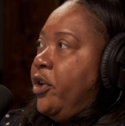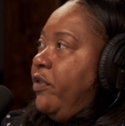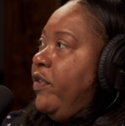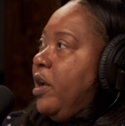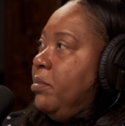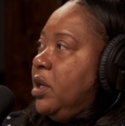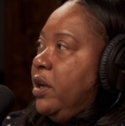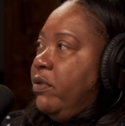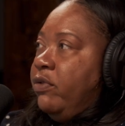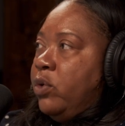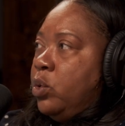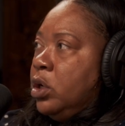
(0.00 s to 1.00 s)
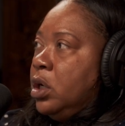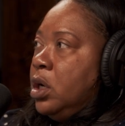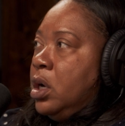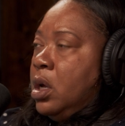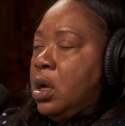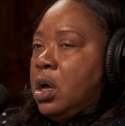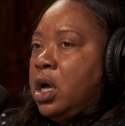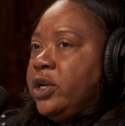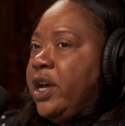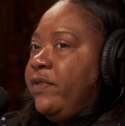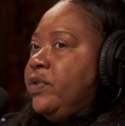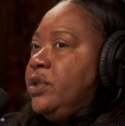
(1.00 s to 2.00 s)
a family of 4, all you
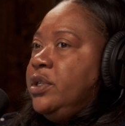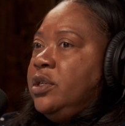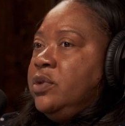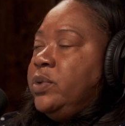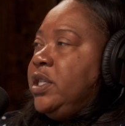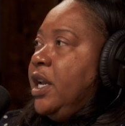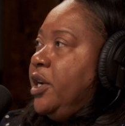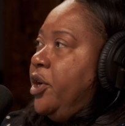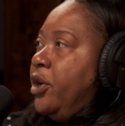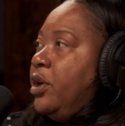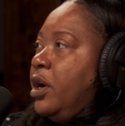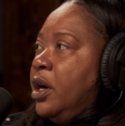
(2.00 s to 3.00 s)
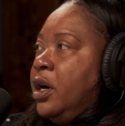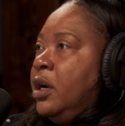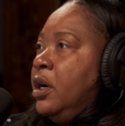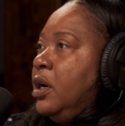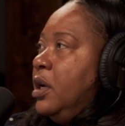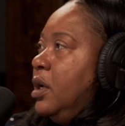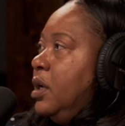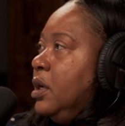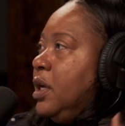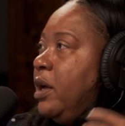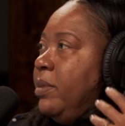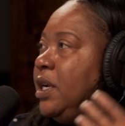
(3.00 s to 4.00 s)
have to do is get in your car,
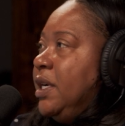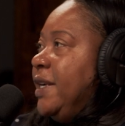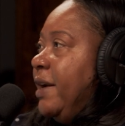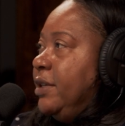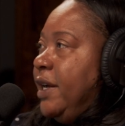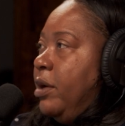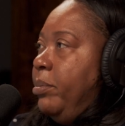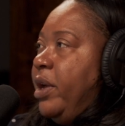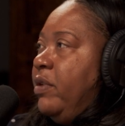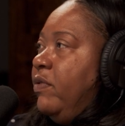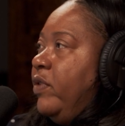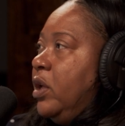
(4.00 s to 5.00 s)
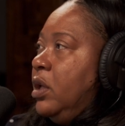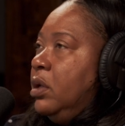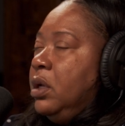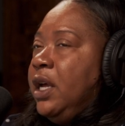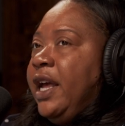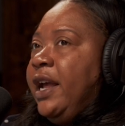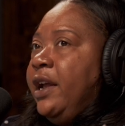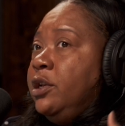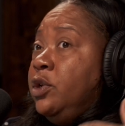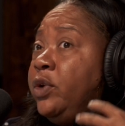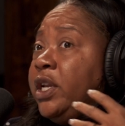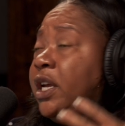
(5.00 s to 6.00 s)
come into downtown Bentonville, and
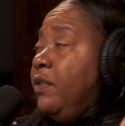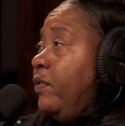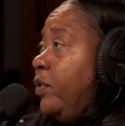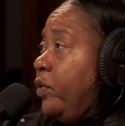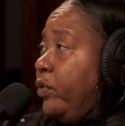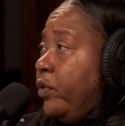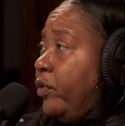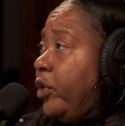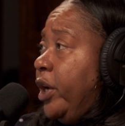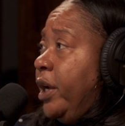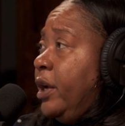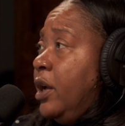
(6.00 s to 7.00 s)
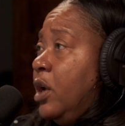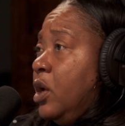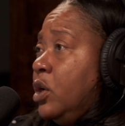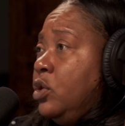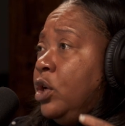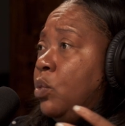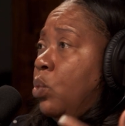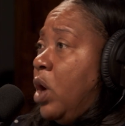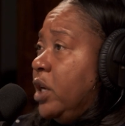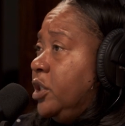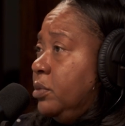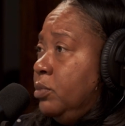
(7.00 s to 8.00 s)
you can eat food for free. You can
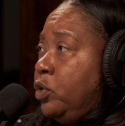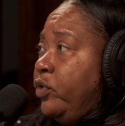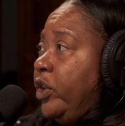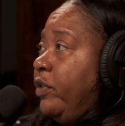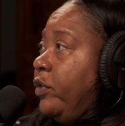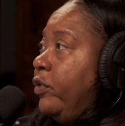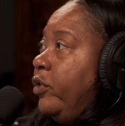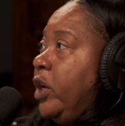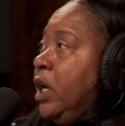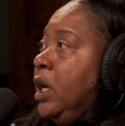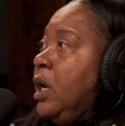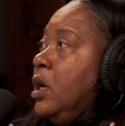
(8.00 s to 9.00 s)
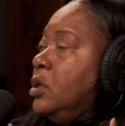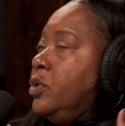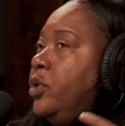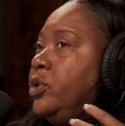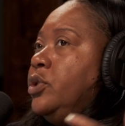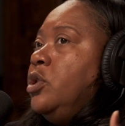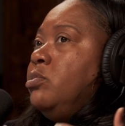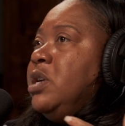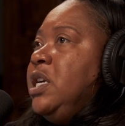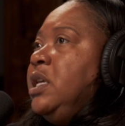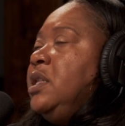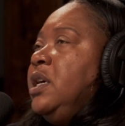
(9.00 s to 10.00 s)
watch a movie for free. So there's so
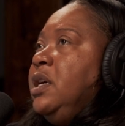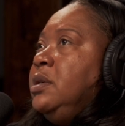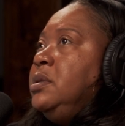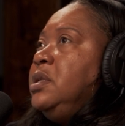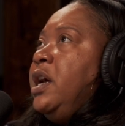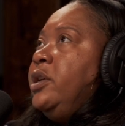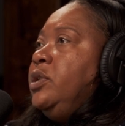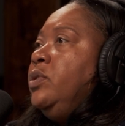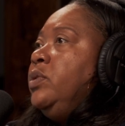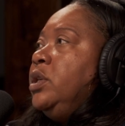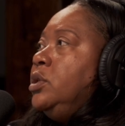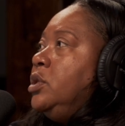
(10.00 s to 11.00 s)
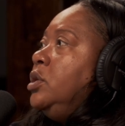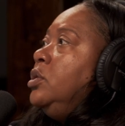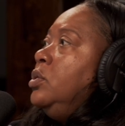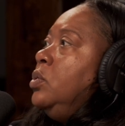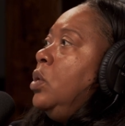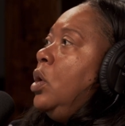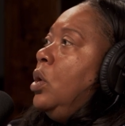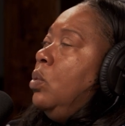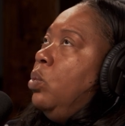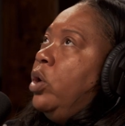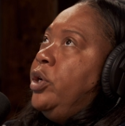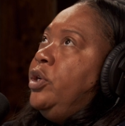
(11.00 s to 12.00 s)
many things that you could do
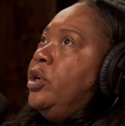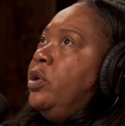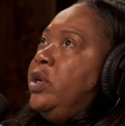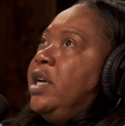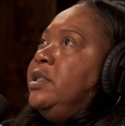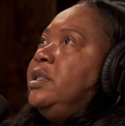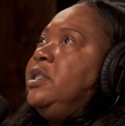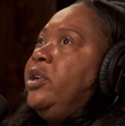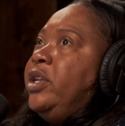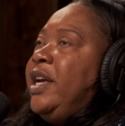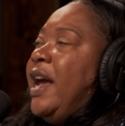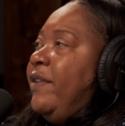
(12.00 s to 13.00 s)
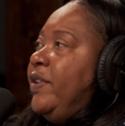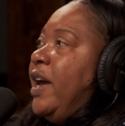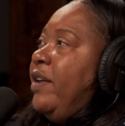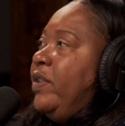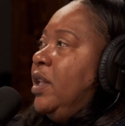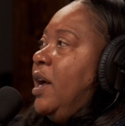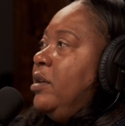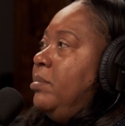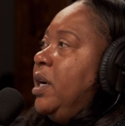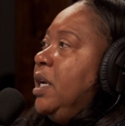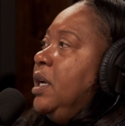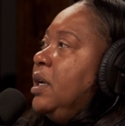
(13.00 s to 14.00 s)
where you don't necessarily have to have a lot of money.